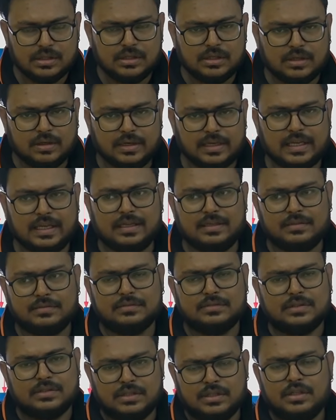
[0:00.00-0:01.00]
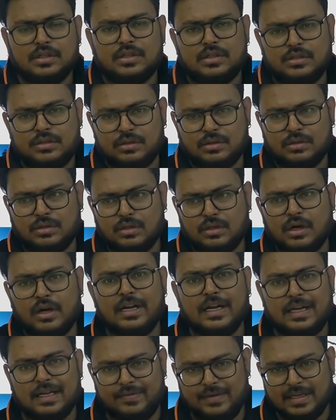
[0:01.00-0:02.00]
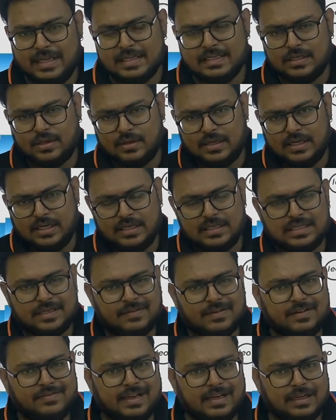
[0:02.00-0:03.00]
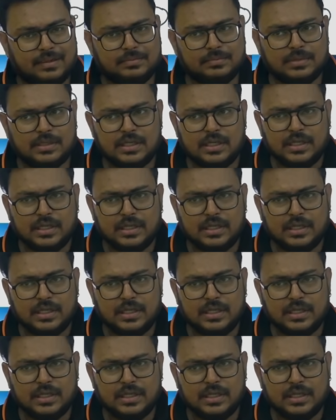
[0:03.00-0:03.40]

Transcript: Okay, so Chordata, we can say Chordata is our phylum.